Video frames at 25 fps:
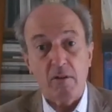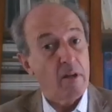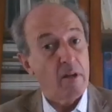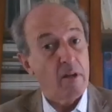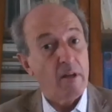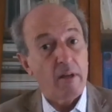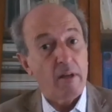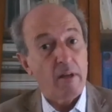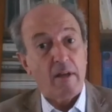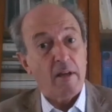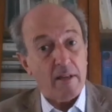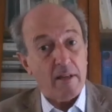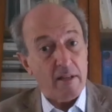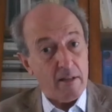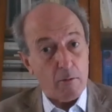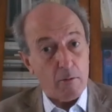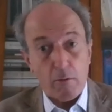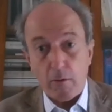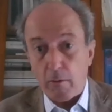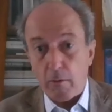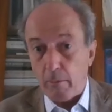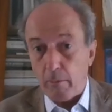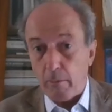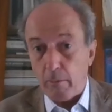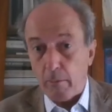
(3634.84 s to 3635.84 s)
make
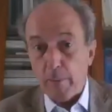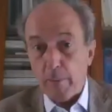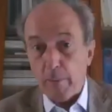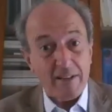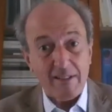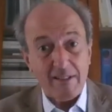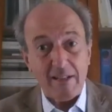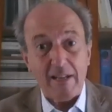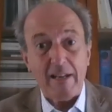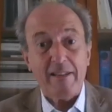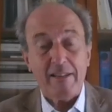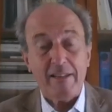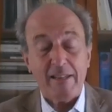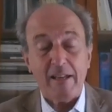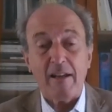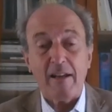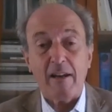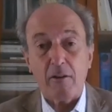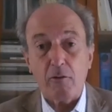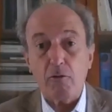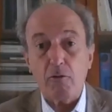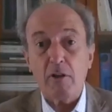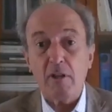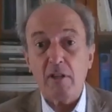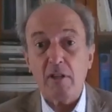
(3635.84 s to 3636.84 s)
the necessary
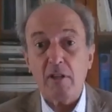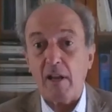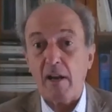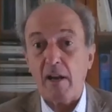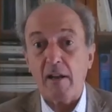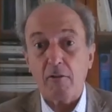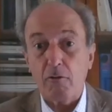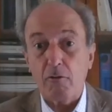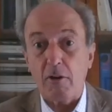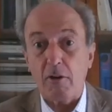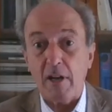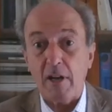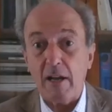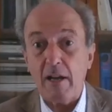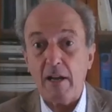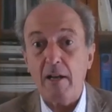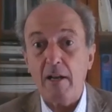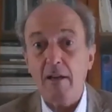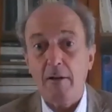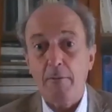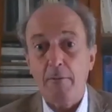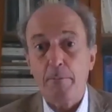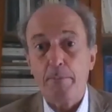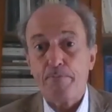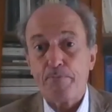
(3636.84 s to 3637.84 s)
adjustments
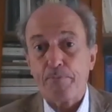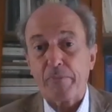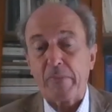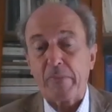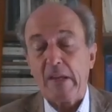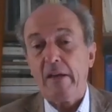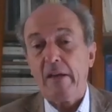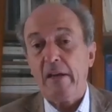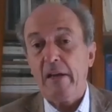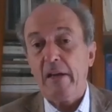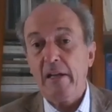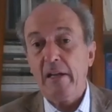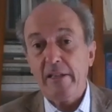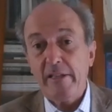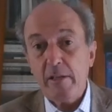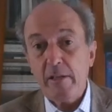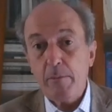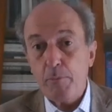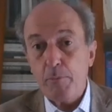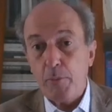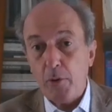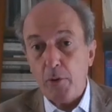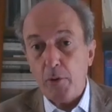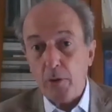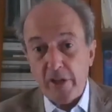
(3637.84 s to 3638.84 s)
for everyone,
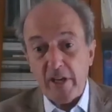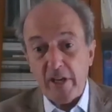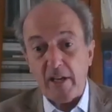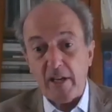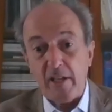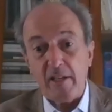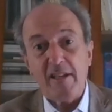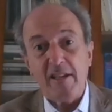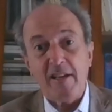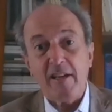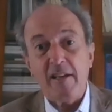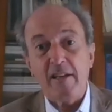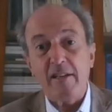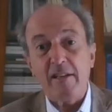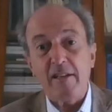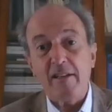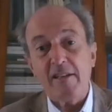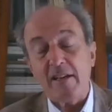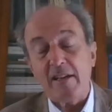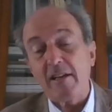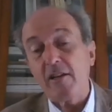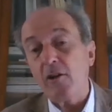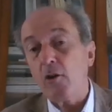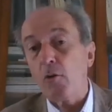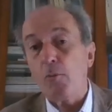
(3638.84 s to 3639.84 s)

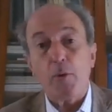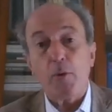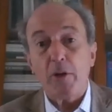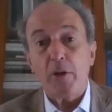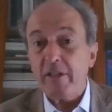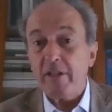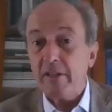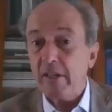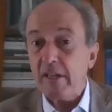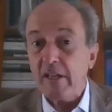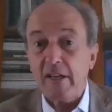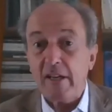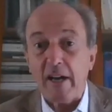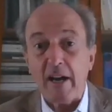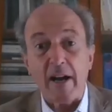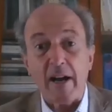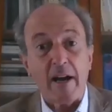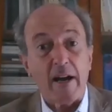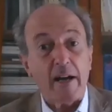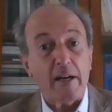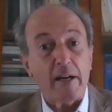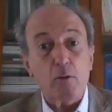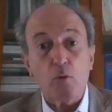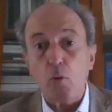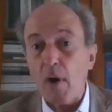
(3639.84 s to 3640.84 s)
not as
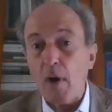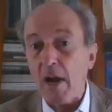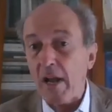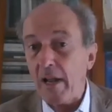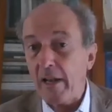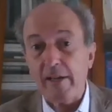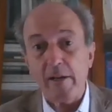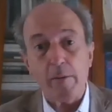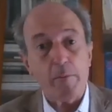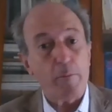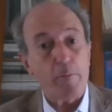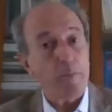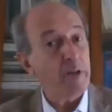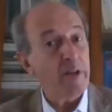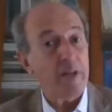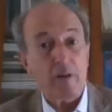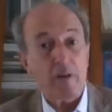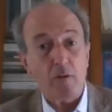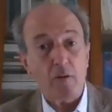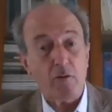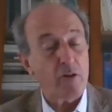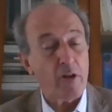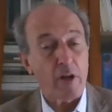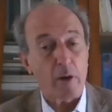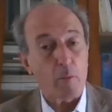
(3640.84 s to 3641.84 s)
abundant,
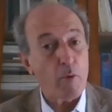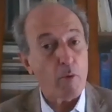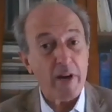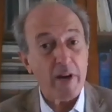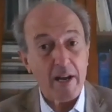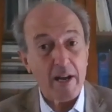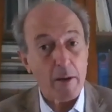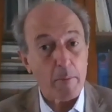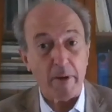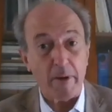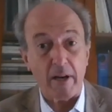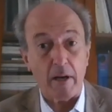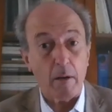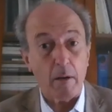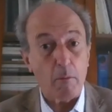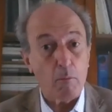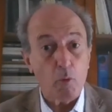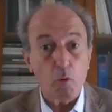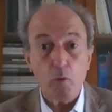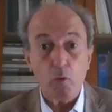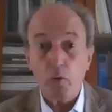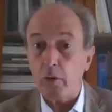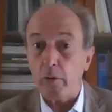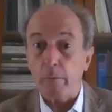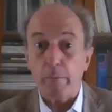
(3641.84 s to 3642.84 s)

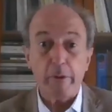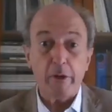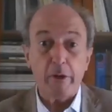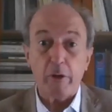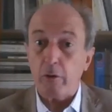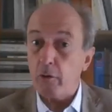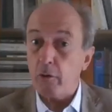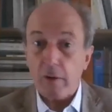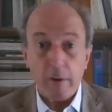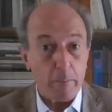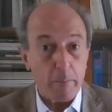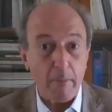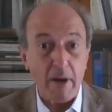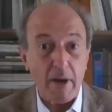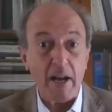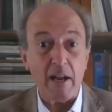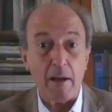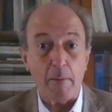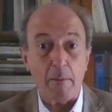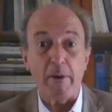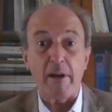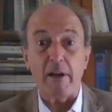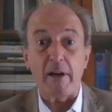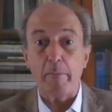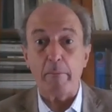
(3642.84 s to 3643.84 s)
and how we can
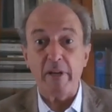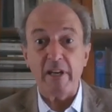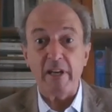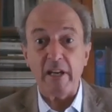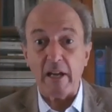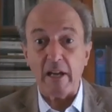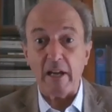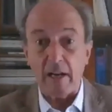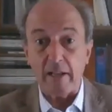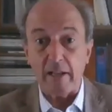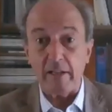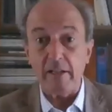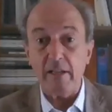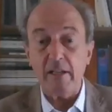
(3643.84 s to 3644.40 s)
look at the